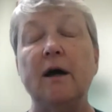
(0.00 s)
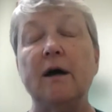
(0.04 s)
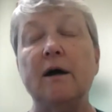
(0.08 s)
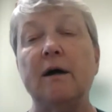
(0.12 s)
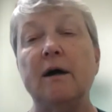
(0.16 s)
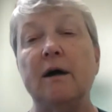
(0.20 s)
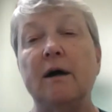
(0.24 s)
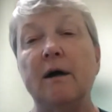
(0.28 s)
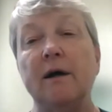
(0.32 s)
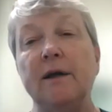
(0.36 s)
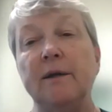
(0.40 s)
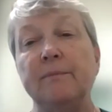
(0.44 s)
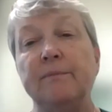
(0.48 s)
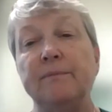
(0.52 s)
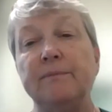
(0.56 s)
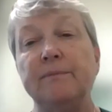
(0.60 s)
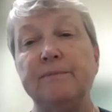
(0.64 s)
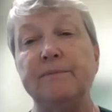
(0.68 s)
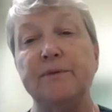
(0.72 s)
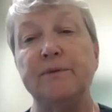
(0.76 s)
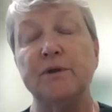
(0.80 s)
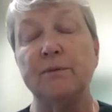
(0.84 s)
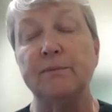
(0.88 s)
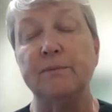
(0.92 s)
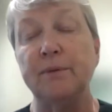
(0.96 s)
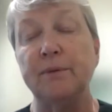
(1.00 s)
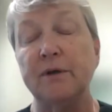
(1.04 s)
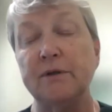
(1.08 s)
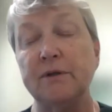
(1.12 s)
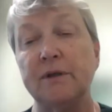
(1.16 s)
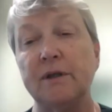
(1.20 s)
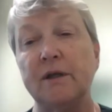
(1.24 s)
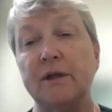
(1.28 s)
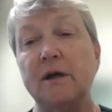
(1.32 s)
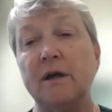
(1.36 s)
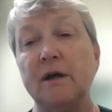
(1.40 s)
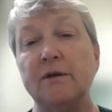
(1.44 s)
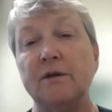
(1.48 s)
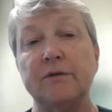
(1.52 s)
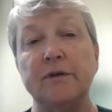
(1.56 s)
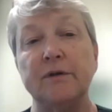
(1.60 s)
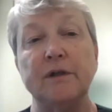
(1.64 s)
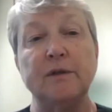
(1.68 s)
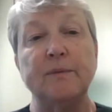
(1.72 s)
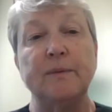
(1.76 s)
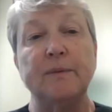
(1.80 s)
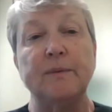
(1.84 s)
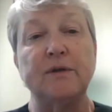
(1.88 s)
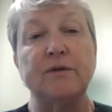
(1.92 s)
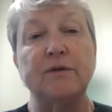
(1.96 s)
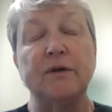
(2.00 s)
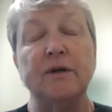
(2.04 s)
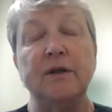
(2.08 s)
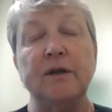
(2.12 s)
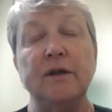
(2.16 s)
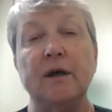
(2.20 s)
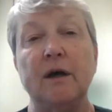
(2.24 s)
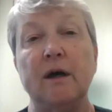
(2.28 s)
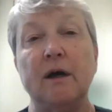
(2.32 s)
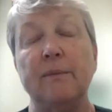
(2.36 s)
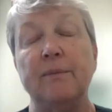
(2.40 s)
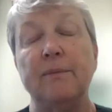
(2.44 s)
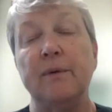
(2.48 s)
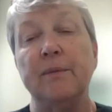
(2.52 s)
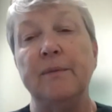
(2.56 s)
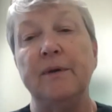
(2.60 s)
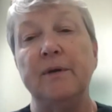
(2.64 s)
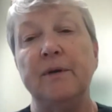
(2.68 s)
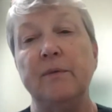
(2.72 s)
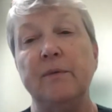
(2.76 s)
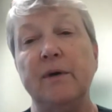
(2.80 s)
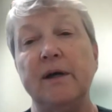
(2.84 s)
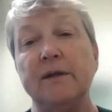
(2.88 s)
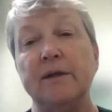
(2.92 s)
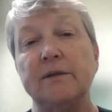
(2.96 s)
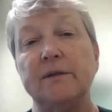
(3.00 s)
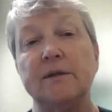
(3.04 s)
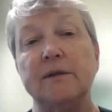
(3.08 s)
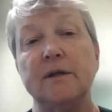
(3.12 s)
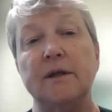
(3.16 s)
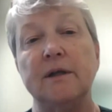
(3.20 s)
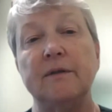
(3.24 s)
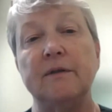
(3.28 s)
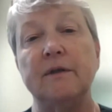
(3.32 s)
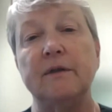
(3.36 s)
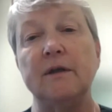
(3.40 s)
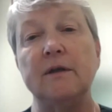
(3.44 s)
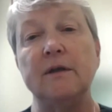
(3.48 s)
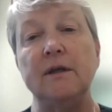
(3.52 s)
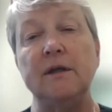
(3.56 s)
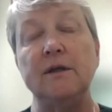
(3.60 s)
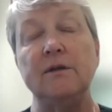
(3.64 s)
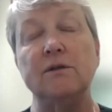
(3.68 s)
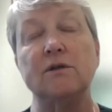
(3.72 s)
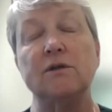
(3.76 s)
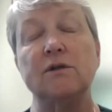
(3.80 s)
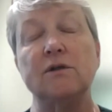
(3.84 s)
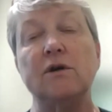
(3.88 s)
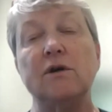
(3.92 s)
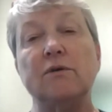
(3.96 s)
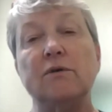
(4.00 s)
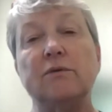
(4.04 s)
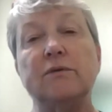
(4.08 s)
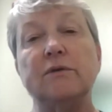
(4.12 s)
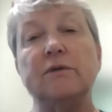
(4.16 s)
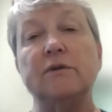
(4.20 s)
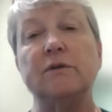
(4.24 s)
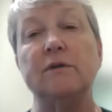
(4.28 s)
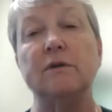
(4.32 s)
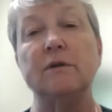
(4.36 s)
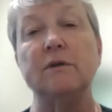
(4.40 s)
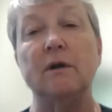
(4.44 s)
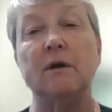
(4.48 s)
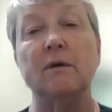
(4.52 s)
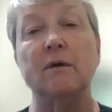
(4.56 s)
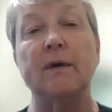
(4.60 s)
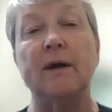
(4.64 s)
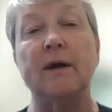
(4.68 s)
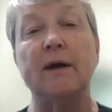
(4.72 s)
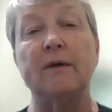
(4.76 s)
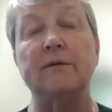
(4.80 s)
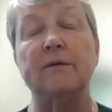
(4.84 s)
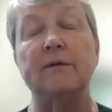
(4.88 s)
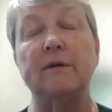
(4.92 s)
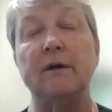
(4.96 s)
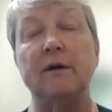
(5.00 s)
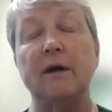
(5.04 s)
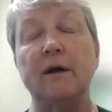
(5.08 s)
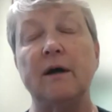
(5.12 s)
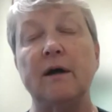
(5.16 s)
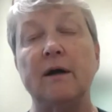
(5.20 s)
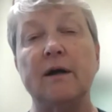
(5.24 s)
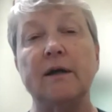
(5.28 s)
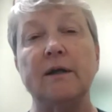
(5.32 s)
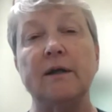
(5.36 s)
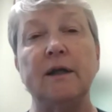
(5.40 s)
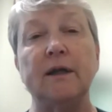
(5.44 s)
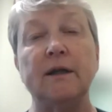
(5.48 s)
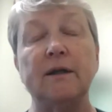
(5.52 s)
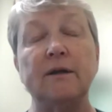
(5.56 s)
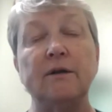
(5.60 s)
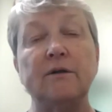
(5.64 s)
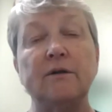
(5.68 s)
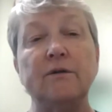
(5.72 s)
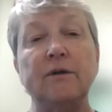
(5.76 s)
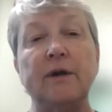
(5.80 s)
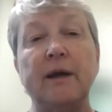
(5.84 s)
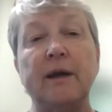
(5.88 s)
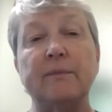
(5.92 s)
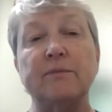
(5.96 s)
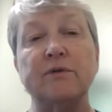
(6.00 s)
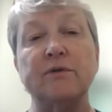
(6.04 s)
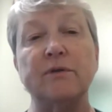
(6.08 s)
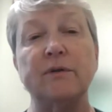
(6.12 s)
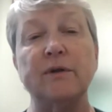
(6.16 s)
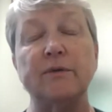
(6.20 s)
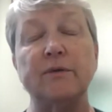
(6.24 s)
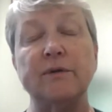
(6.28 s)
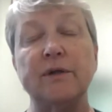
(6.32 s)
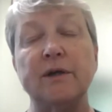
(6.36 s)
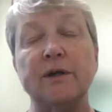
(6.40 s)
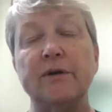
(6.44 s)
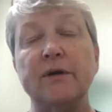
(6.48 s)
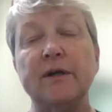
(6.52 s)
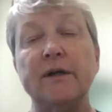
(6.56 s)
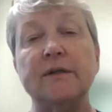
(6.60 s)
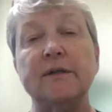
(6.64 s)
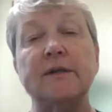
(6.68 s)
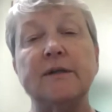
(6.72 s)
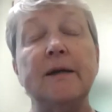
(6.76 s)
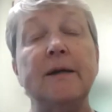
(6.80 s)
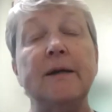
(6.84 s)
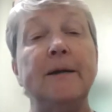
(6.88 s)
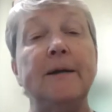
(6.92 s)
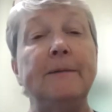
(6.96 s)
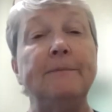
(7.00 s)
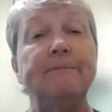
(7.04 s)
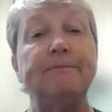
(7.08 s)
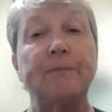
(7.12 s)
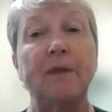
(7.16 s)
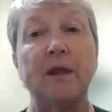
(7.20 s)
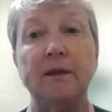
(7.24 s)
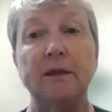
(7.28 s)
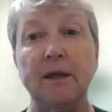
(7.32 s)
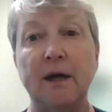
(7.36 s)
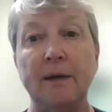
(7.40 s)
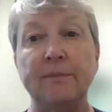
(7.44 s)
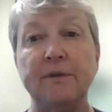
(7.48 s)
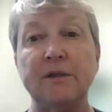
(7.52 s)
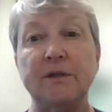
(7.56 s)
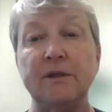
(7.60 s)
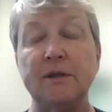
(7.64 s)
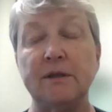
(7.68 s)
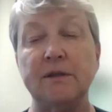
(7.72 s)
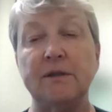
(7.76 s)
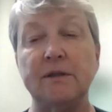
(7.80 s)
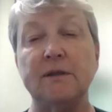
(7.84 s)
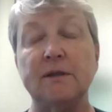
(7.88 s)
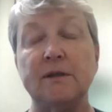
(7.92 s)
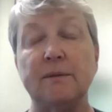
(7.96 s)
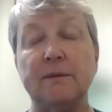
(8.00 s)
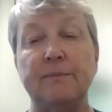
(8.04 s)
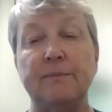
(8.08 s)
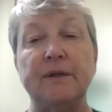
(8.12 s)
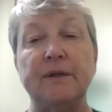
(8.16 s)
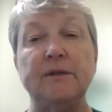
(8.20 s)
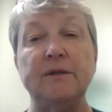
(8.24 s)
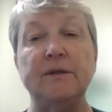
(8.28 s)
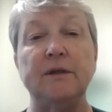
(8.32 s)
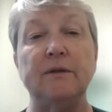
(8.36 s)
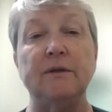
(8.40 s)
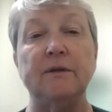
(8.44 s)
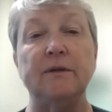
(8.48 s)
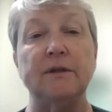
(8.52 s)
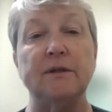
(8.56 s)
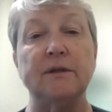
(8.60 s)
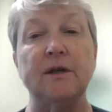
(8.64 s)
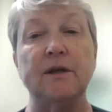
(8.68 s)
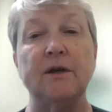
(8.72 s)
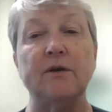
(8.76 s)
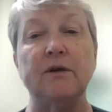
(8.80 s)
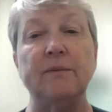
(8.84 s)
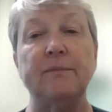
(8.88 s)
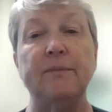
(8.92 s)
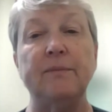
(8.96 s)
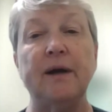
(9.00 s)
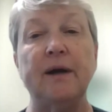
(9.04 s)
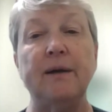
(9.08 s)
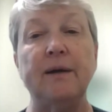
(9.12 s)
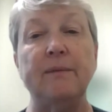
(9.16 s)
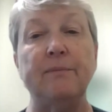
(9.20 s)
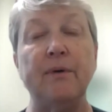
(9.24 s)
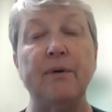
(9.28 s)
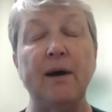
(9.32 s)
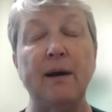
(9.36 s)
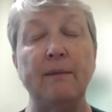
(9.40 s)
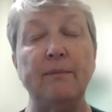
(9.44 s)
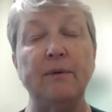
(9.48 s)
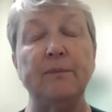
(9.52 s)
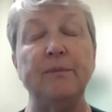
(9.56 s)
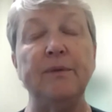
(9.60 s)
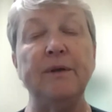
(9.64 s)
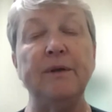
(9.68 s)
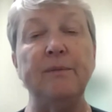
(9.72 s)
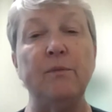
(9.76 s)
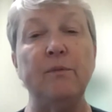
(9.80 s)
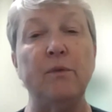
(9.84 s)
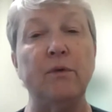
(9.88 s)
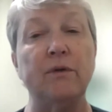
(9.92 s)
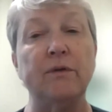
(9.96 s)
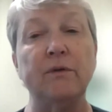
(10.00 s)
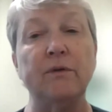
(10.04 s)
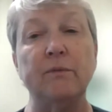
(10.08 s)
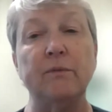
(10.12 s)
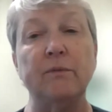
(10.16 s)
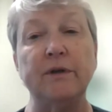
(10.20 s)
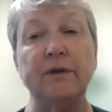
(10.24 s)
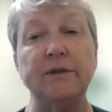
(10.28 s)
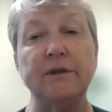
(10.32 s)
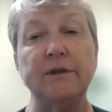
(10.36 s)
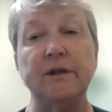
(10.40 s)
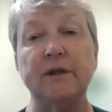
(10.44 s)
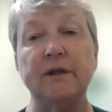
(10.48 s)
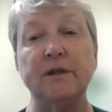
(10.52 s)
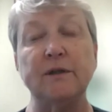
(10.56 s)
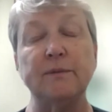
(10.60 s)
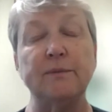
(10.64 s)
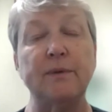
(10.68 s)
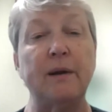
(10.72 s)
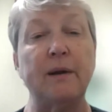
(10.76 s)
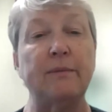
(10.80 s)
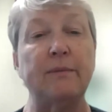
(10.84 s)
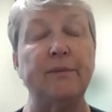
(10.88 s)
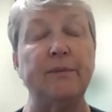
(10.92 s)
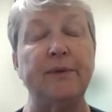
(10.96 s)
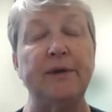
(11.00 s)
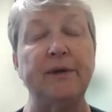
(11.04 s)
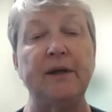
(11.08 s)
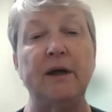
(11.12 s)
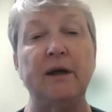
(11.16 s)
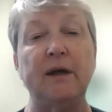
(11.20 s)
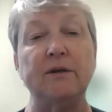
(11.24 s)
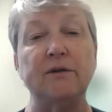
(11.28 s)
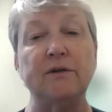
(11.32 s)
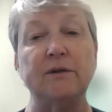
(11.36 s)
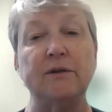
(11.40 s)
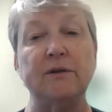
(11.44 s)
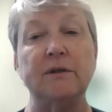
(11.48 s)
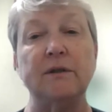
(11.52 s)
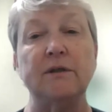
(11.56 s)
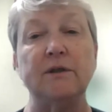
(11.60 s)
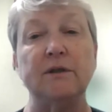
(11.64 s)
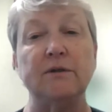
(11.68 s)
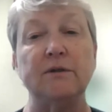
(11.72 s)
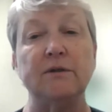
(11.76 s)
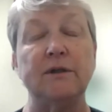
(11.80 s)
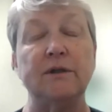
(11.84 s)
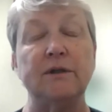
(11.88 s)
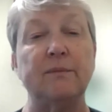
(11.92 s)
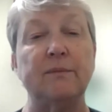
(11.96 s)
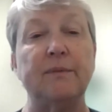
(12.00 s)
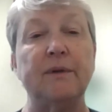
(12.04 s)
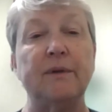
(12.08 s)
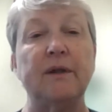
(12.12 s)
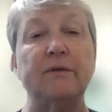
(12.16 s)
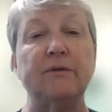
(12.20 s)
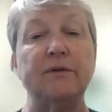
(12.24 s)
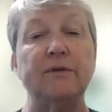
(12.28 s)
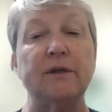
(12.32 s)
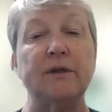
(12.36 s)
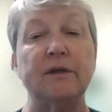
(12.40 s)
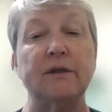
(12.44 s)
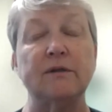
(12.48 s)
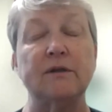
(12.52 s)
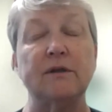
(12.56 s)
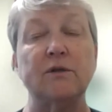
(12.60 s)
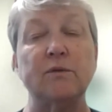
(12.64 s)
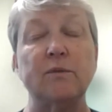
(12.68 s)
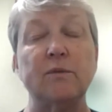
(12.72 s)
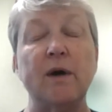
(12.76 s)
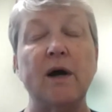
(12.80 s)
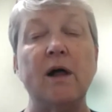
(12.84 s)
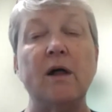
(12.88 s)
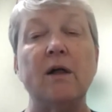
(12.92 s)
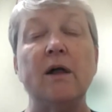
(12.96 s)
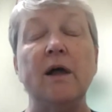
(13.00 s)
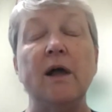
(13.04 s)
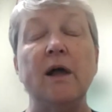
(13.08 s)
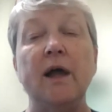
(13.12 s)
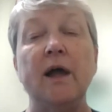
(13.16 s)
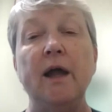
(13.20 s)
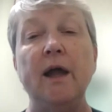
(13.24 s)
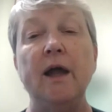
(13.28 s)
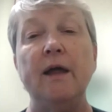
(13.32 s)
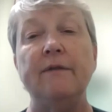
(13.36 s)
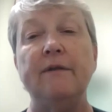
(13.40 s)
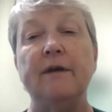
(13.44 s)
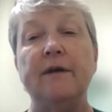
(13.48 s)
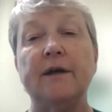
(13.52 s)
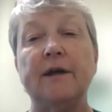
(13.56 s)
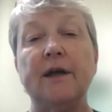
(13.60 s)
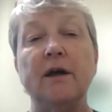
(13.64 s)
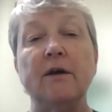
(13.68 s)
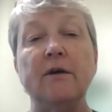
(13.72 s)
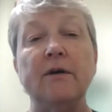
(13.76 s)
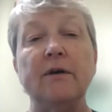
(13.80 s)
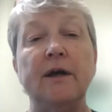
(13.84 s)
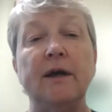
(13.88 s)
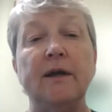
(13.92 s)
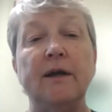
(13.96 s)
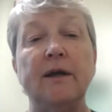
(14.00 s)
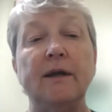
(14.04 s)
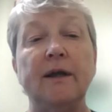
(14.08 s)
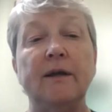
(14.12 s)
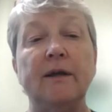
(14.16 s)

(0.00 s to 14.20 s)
Uh, in certain parts of the country, especially the upper Midwest and the East Coast around uh, Connecticut, New Hampshire, those areas, Lyme disease big deal. It's carried by probably more than one tick. It's probably not just the deer tick, but other ticks as well that carry it.